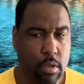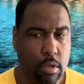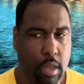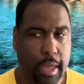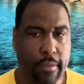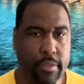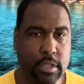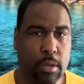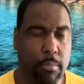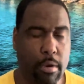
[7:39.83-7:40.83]
Like, if it's
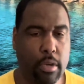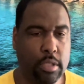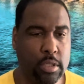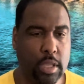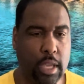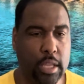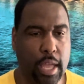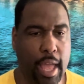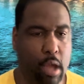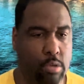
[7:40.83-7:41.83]
an emergency in your
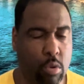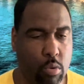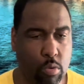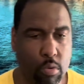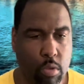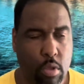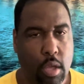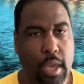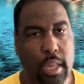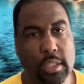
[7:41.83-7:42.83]
household
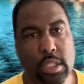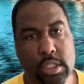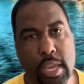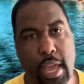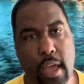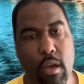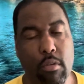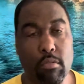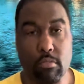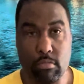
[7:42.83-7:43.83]
and it's a child
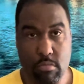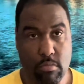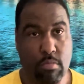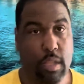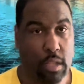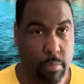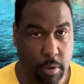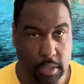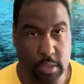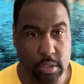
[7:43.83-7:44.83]
in your
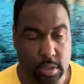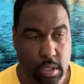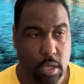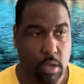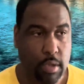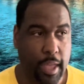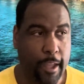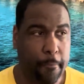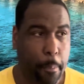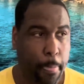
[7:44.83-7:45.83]
presence, okay,